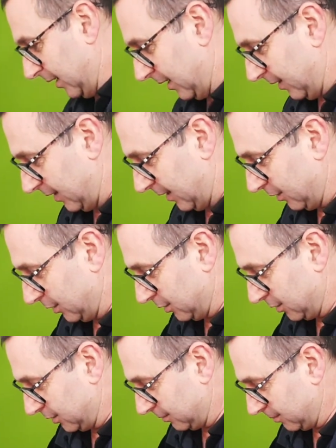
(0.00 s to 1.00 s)
And then
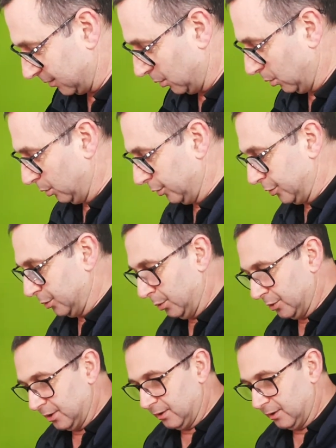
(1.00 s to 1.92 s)
there's all sorts of